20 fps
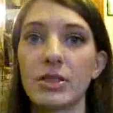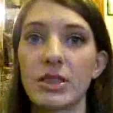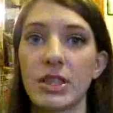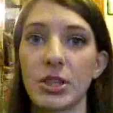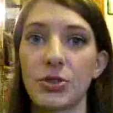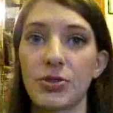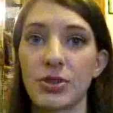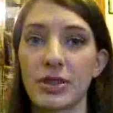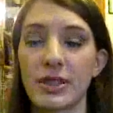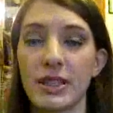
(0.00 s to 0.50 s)

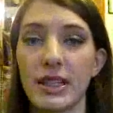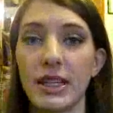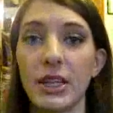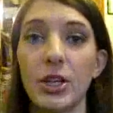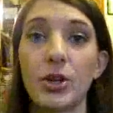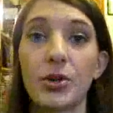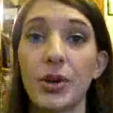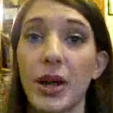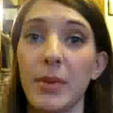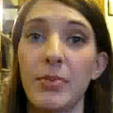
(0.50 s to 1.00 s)

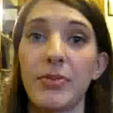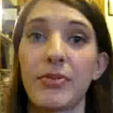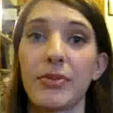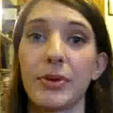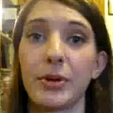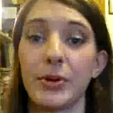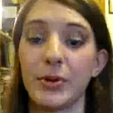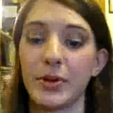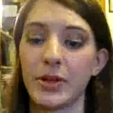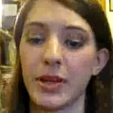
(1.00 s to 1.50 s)
citrusy
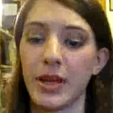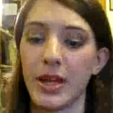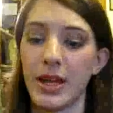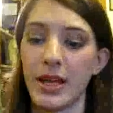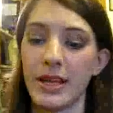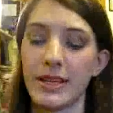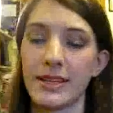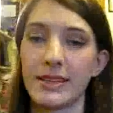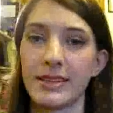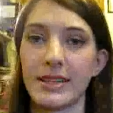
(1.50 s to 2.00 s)
grapefruit
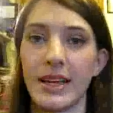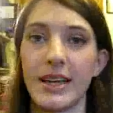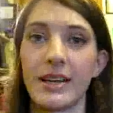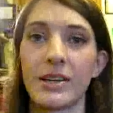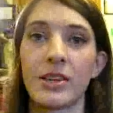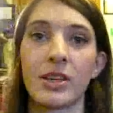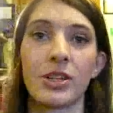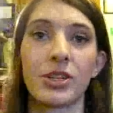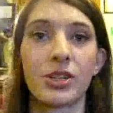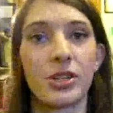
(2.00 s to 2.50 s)

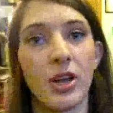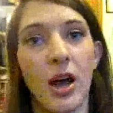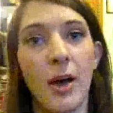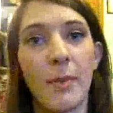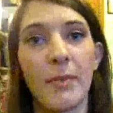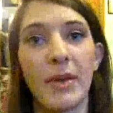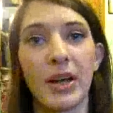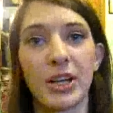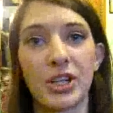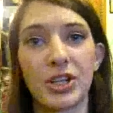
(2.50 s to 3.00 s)
scent. There's
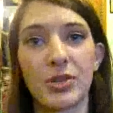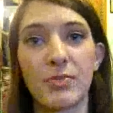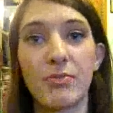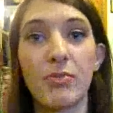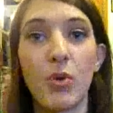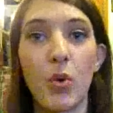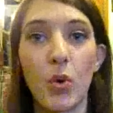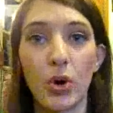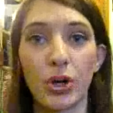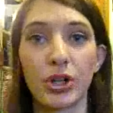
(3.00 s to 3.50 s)
not much
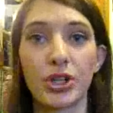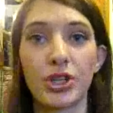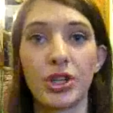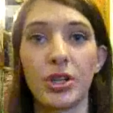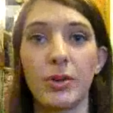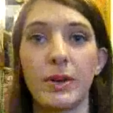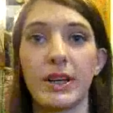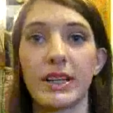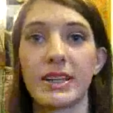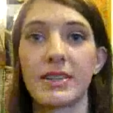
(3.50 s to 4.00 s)
more
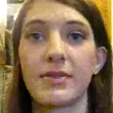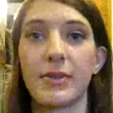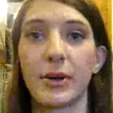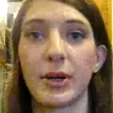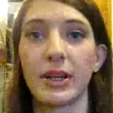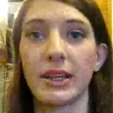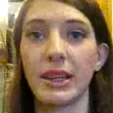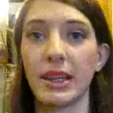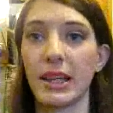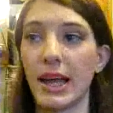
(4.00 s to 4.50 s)
to it. It's a
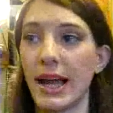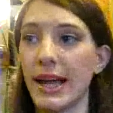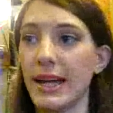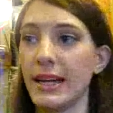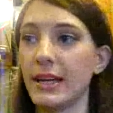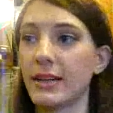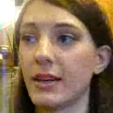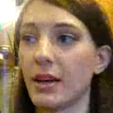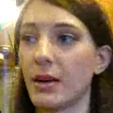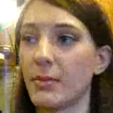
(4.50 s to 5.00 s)
very
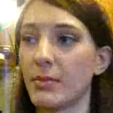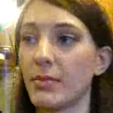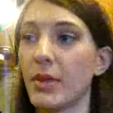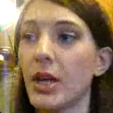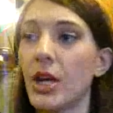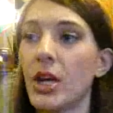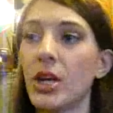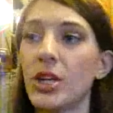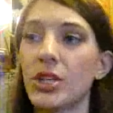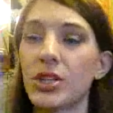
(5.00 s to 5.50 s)
light,
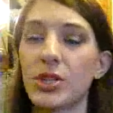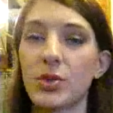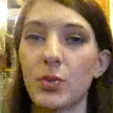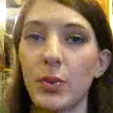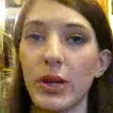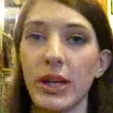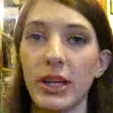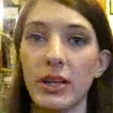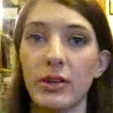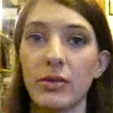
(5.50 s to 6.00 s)

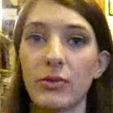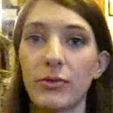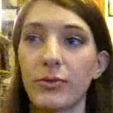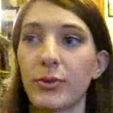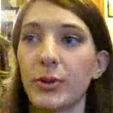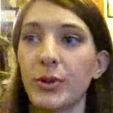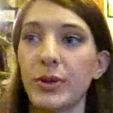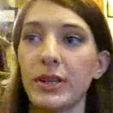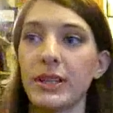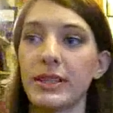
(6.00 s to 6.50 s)
sweet,
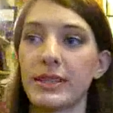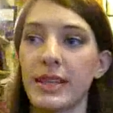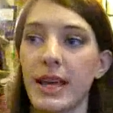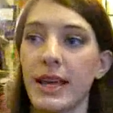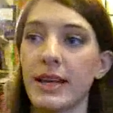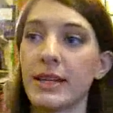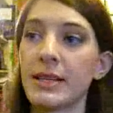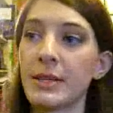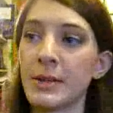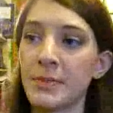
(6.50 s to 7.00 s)
fruity
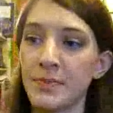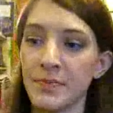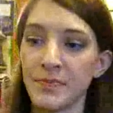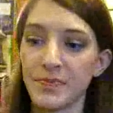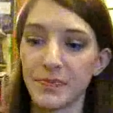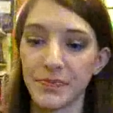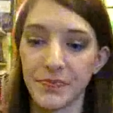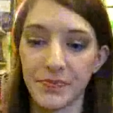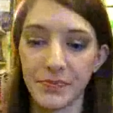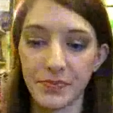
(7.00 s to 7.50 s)
scent.
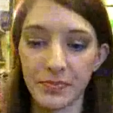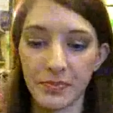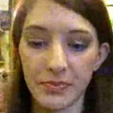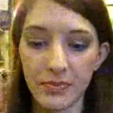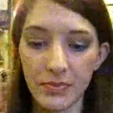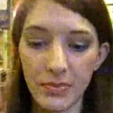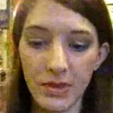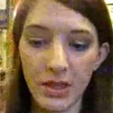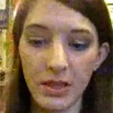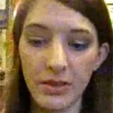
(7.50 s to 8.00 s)

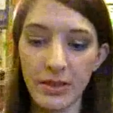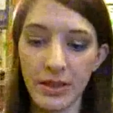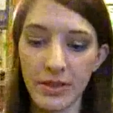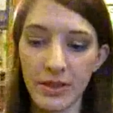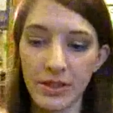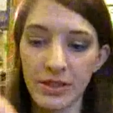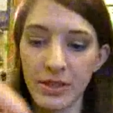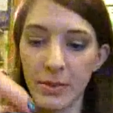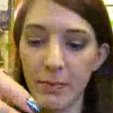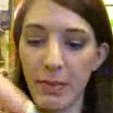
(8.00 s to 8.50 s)
And then
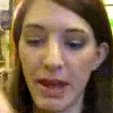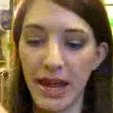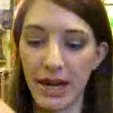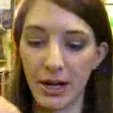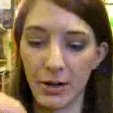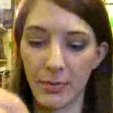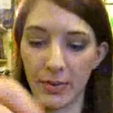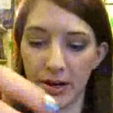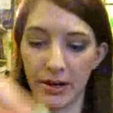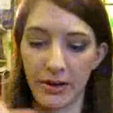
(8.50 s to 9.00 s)
there's the
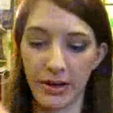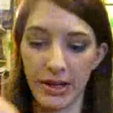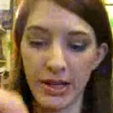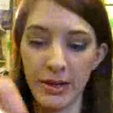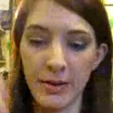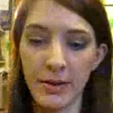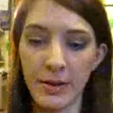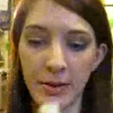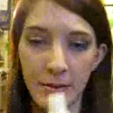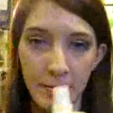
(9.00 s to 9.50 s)

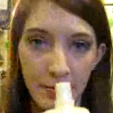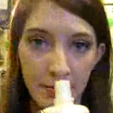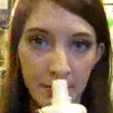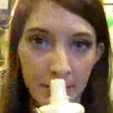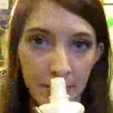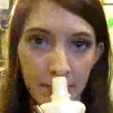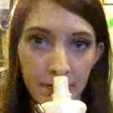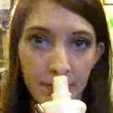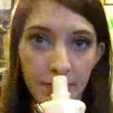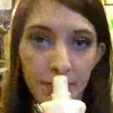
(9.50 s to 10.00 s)
pearberry,
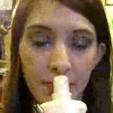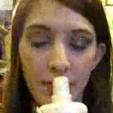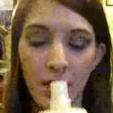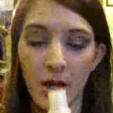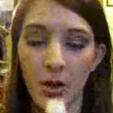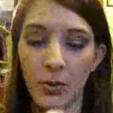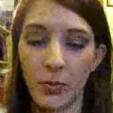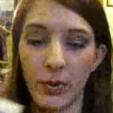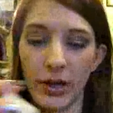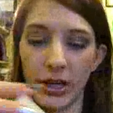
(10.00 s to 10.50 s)

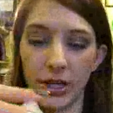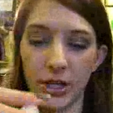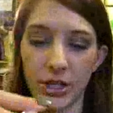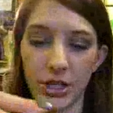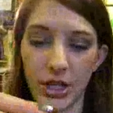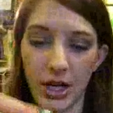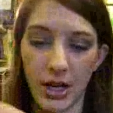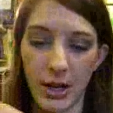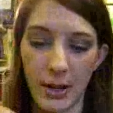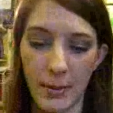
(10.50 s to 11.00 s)

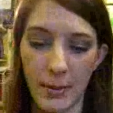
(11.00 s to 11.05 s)
which